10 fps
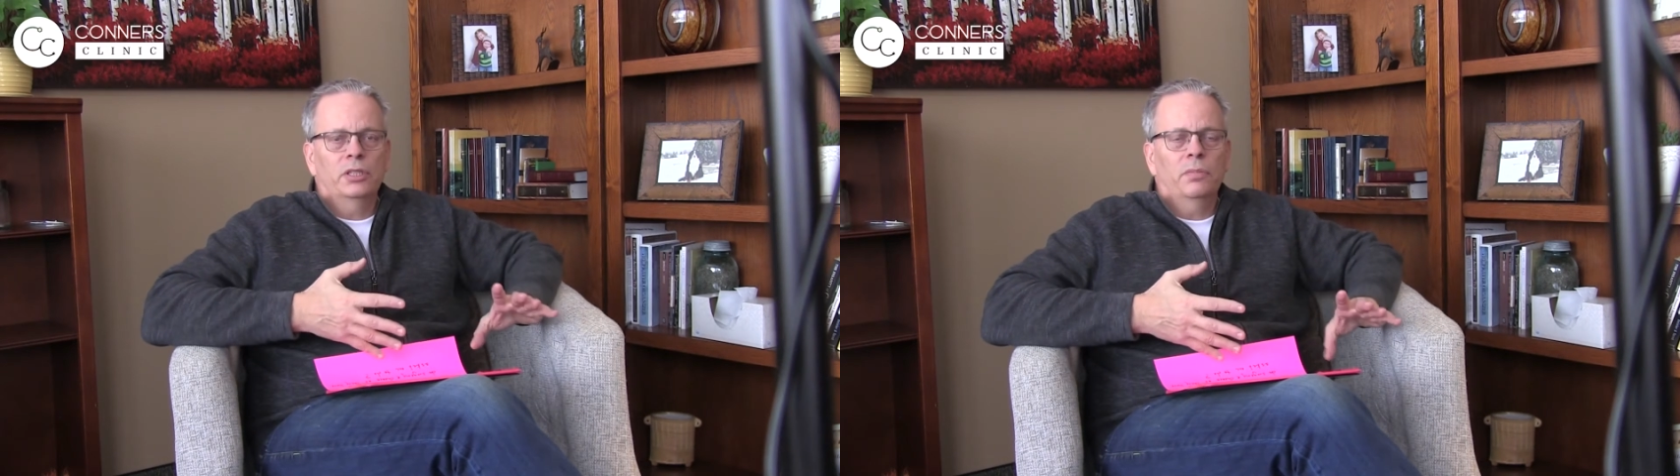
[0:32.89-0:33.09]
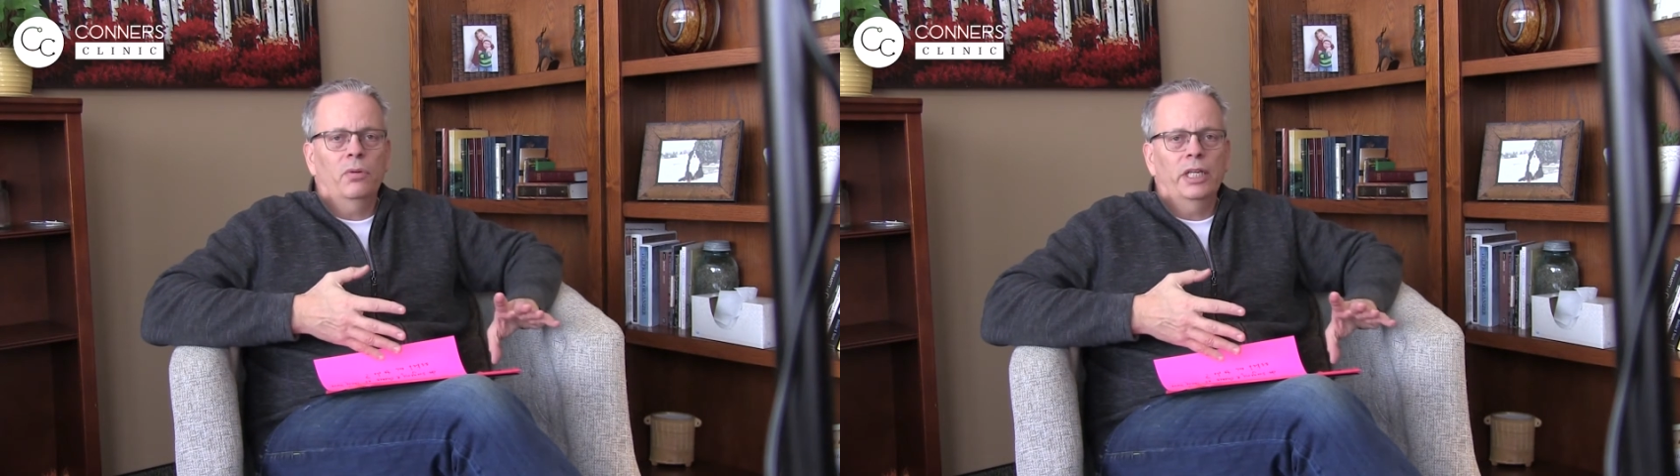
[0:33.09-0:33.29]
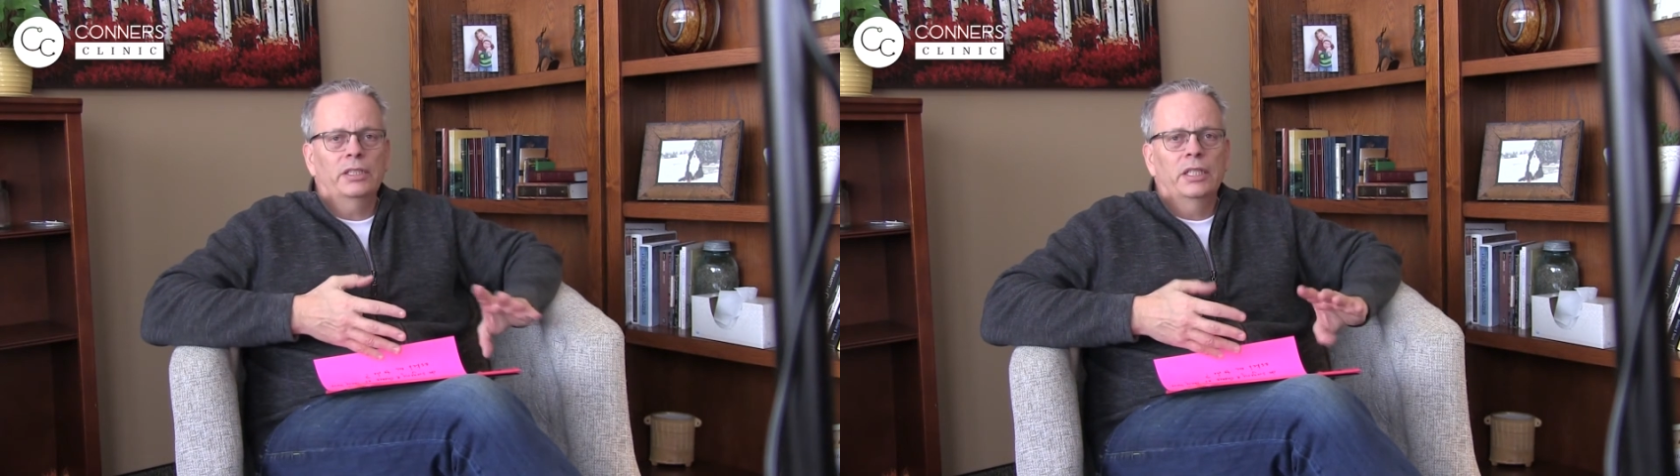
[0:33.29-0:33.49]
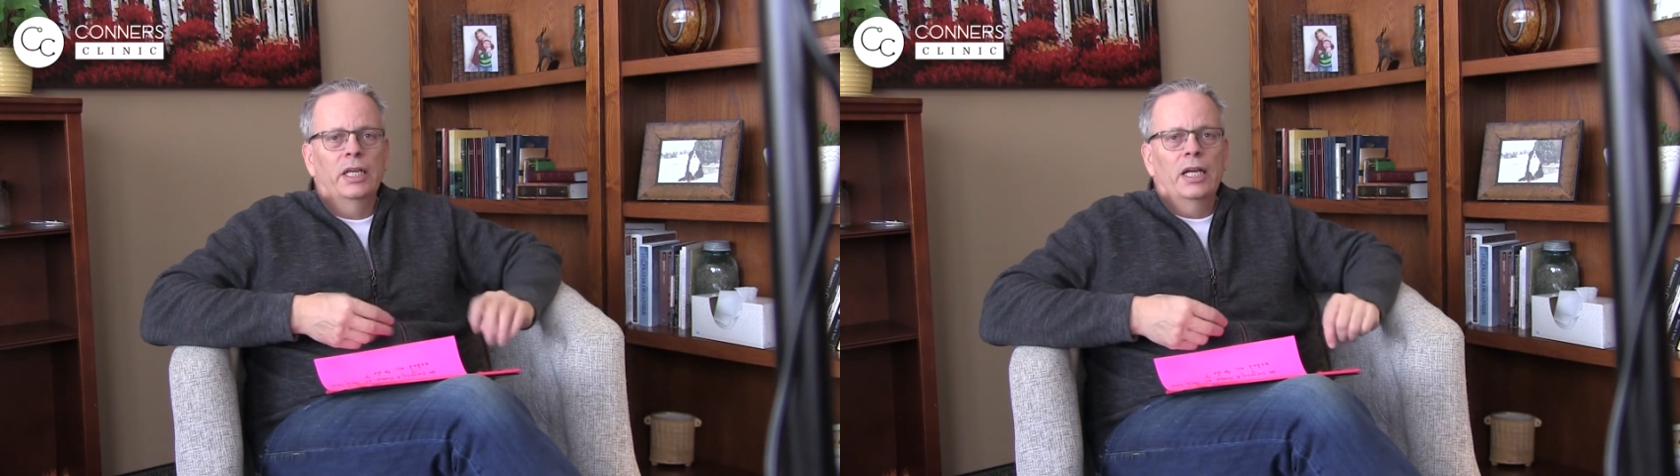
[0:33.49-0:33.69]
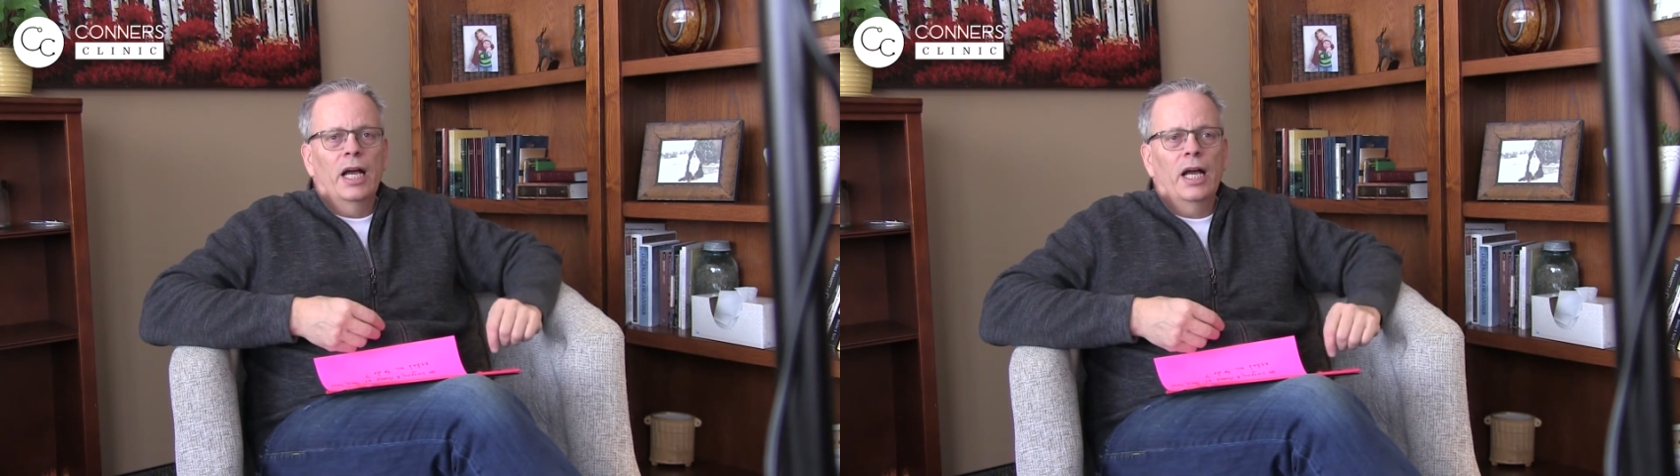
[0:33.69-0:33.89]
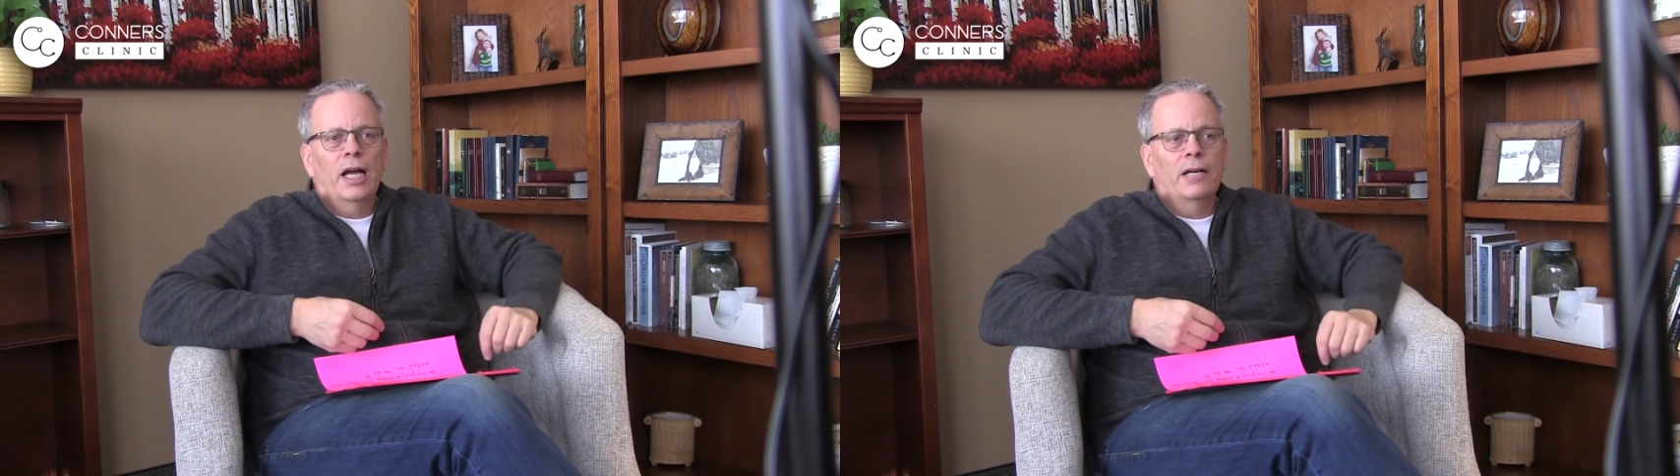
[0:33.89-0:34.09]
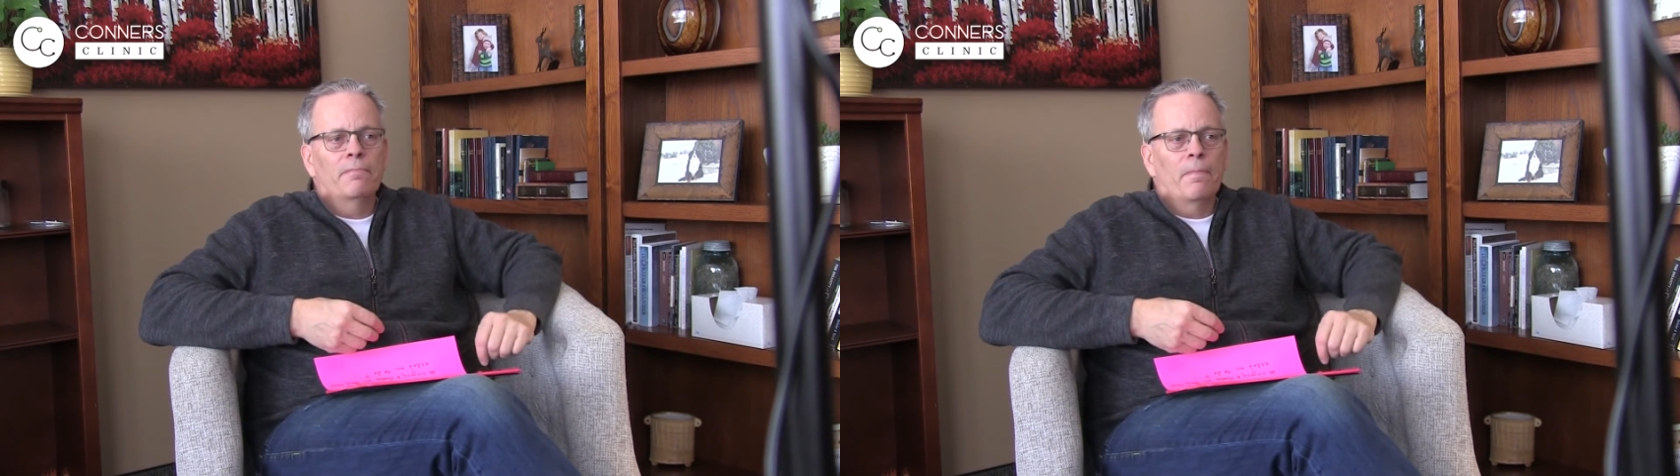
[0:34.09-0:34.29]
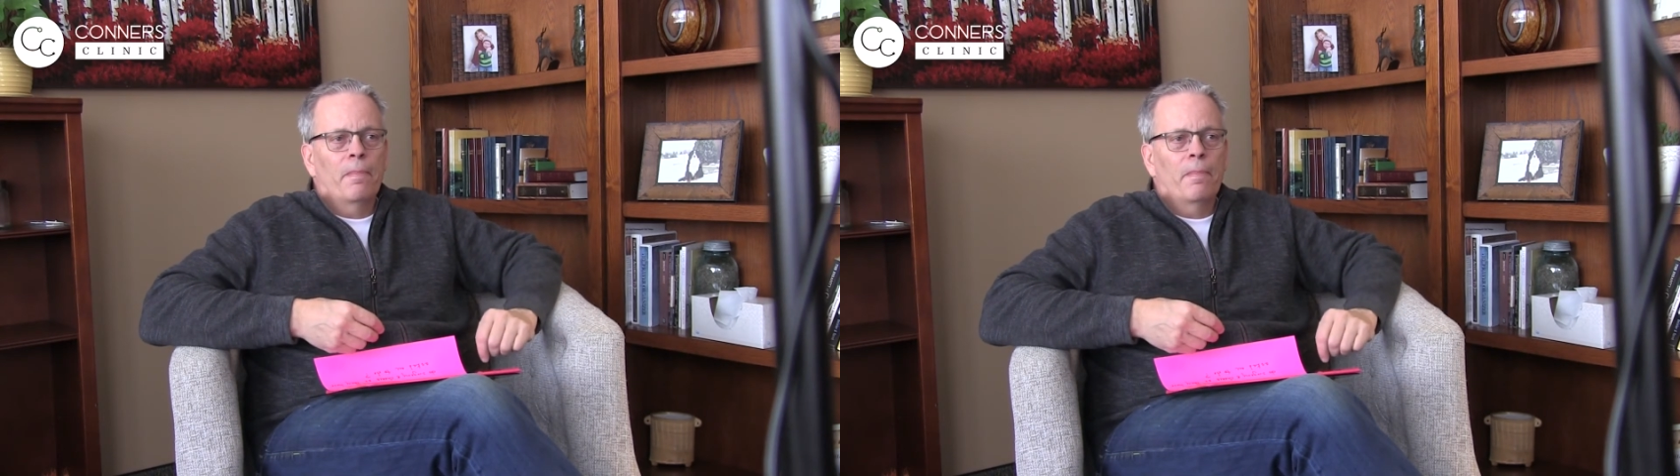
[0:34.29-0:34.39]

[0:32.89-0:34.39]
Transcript: point um,